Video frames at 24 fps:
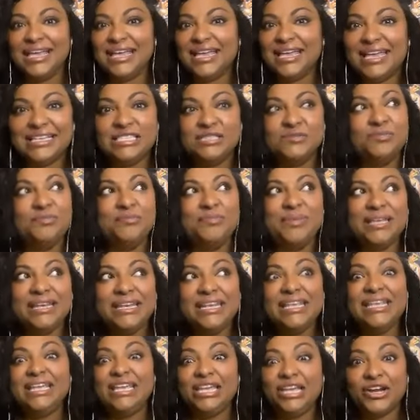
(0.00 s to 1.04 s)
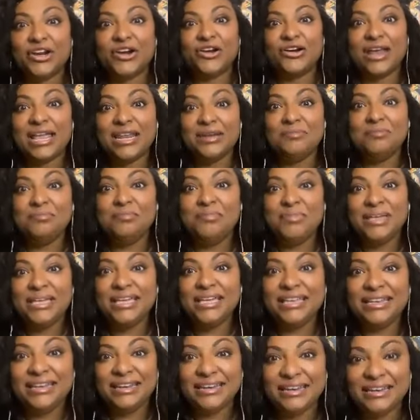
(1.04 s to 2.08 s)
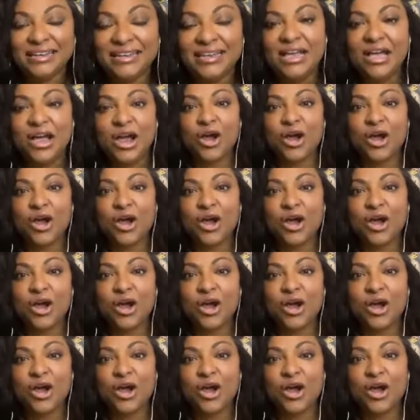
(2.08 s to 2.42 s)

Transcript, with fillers: has been here and been